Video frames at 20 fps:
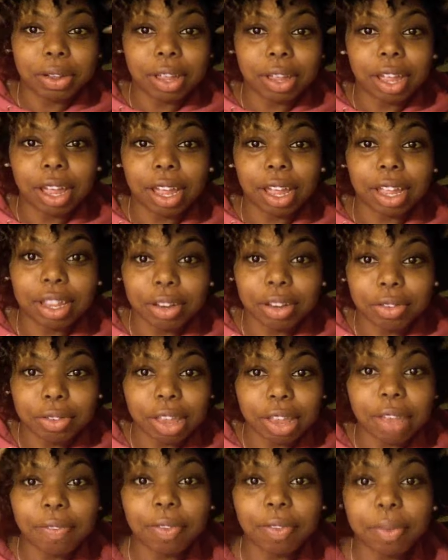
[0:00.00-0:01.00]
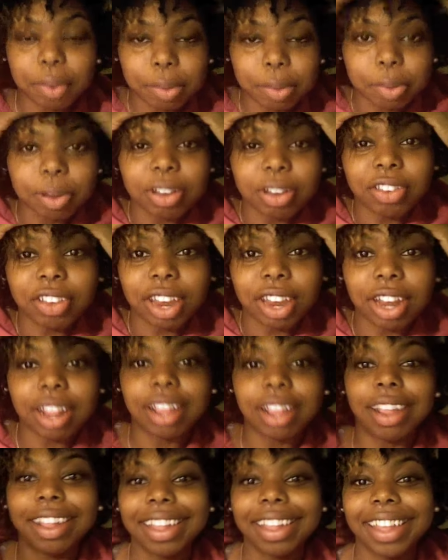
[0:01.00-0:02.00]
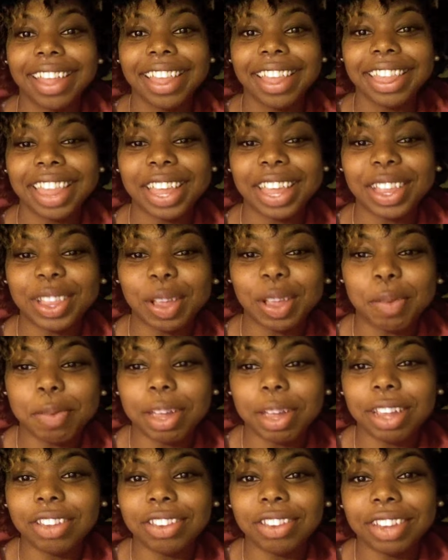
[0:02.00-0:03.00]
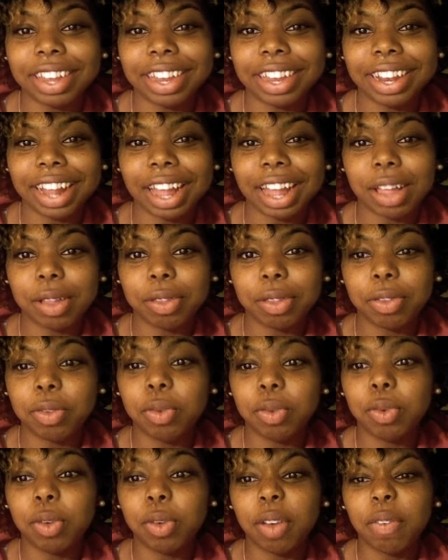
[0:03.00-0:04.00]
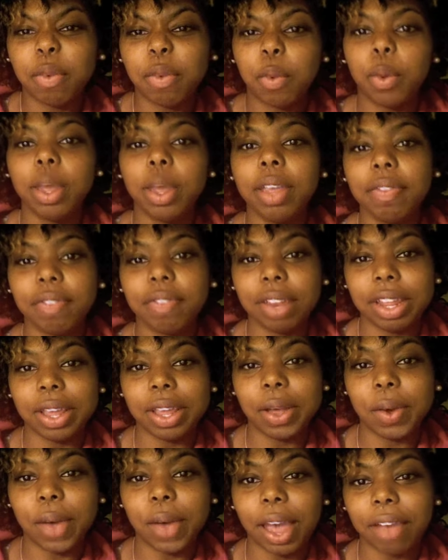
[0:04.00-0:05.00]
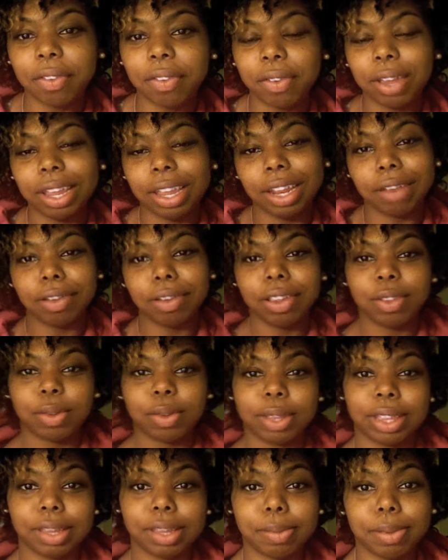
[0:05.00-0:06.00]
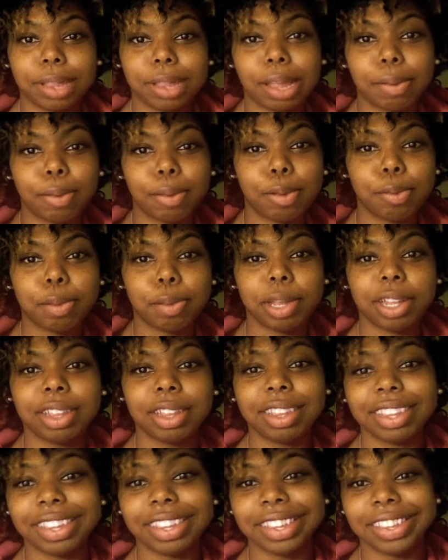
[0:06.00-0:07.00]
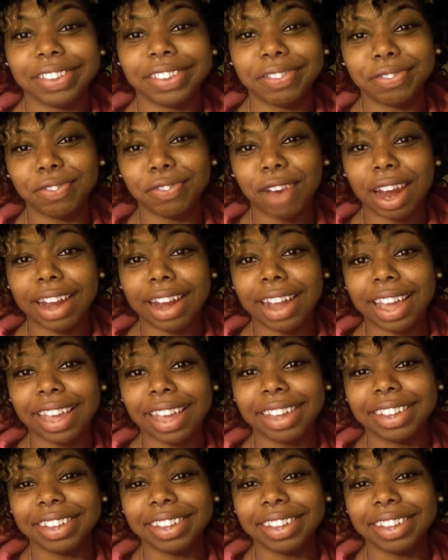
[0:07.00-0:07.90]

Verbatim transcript: I definitely would appreciate it. Thanks so much, and I'll do a quick video after I get it retwisted, but that won't be until Friday.